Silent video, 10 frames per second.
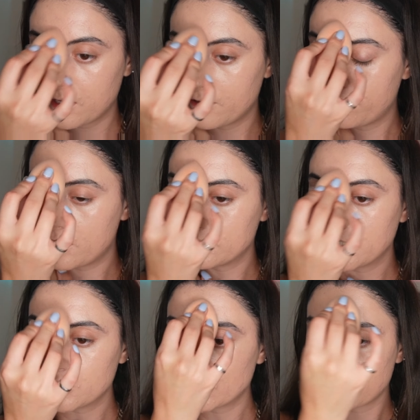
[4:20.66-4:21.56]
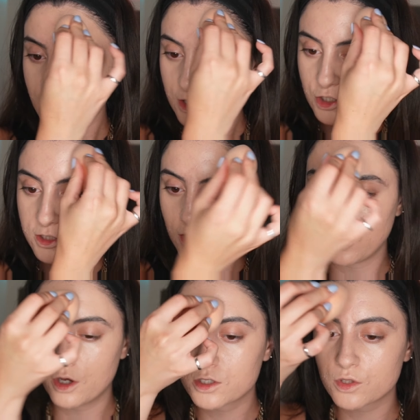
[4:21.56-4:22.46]
a foundation that just
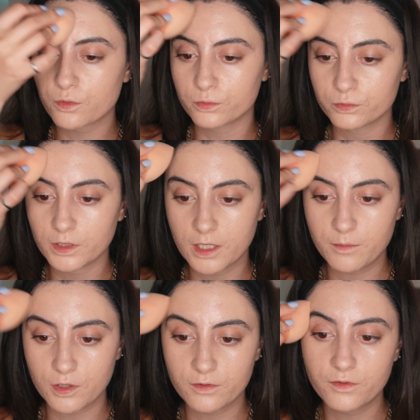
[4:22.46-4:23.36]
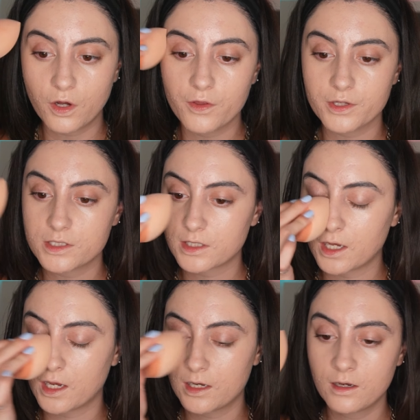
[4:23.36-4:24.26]
looks really beautiful on the
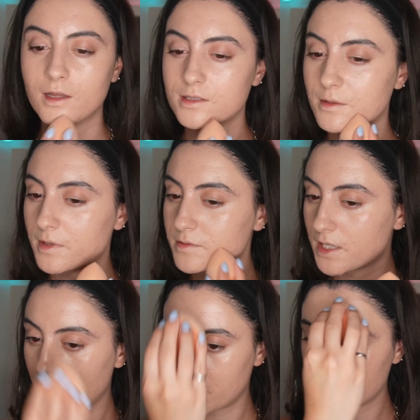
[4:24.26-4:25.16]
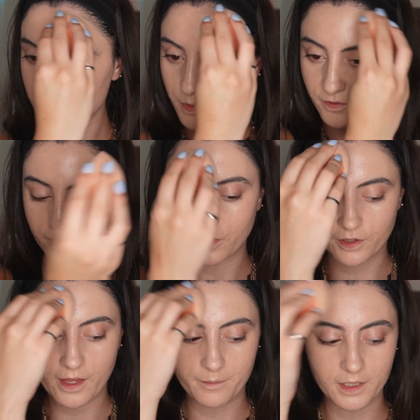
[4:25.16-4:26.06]
skin. And sometimes I kind of just prefer
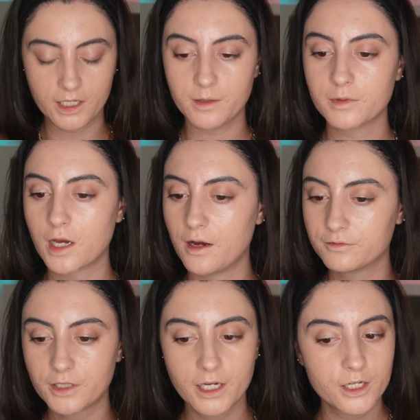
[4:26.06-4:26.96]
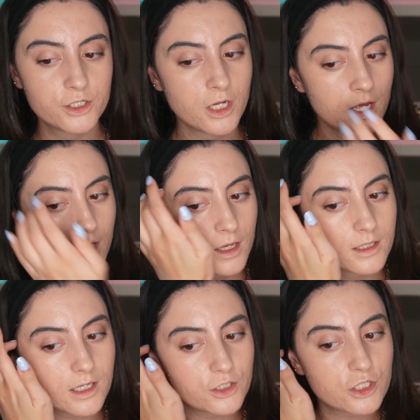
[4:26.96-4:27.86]
that medium coverage,
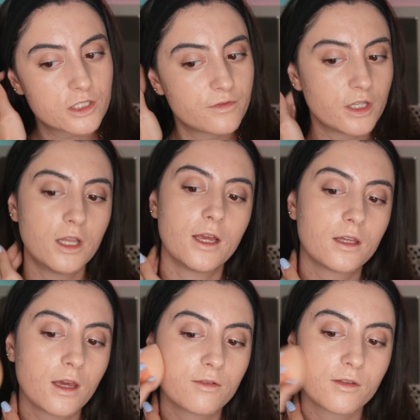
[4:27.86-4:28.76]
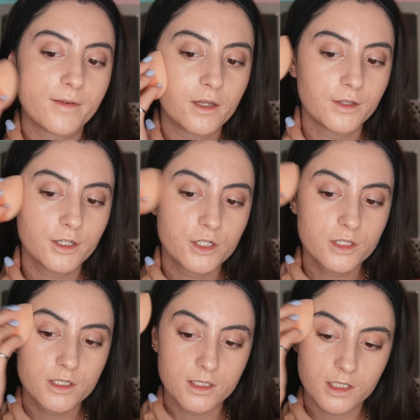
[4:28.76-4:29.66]
because I just feel like if the foundation
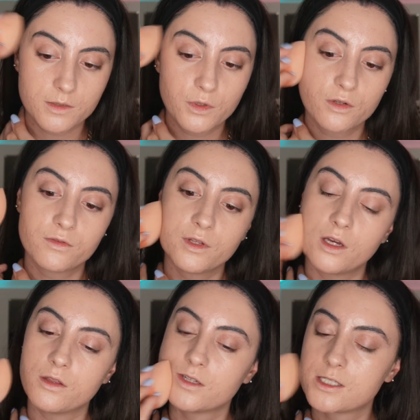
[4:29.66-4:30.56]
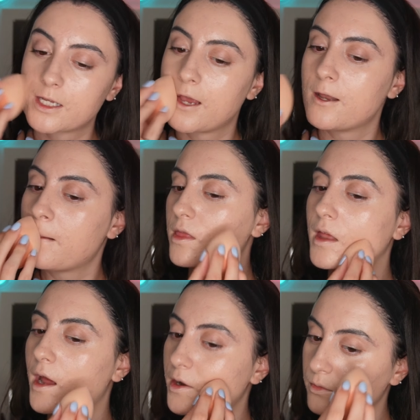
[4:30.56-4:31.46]
sits beautifully on the skin,
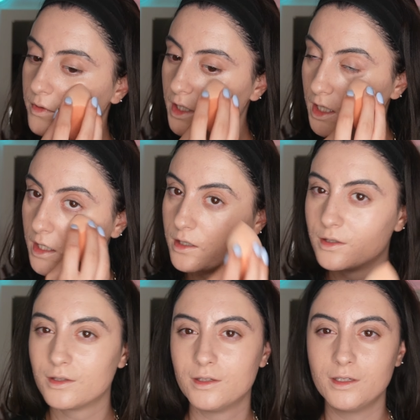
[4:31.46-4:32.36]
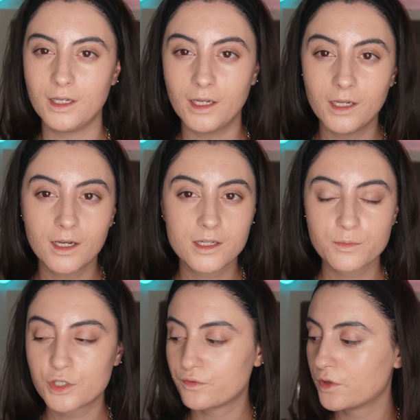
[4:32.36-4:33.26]
then I don't really need as
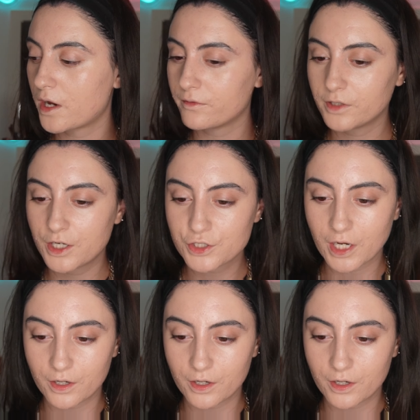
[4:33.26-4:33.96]
much full coverage. Like,